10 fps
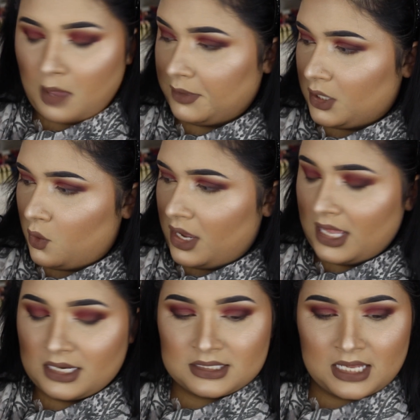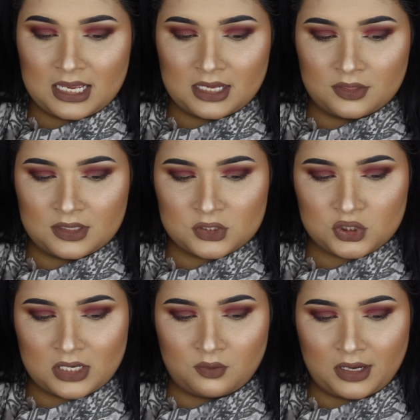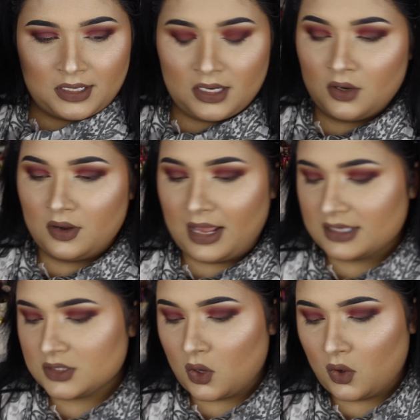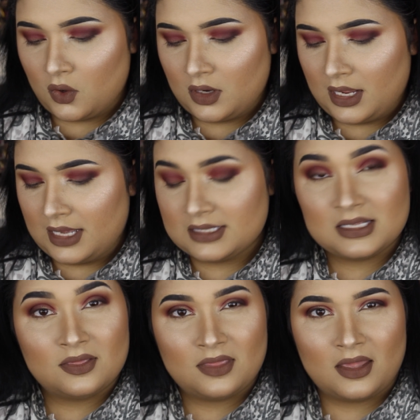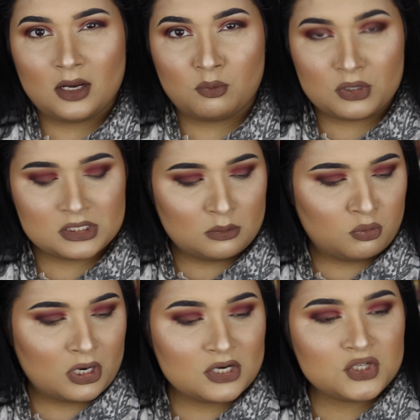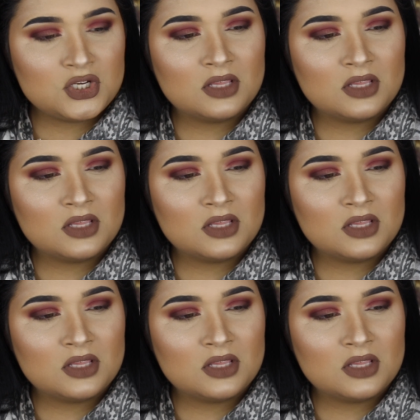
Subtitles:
I'm going to go ahead and take this shade right here next on a synthetic bristle brush.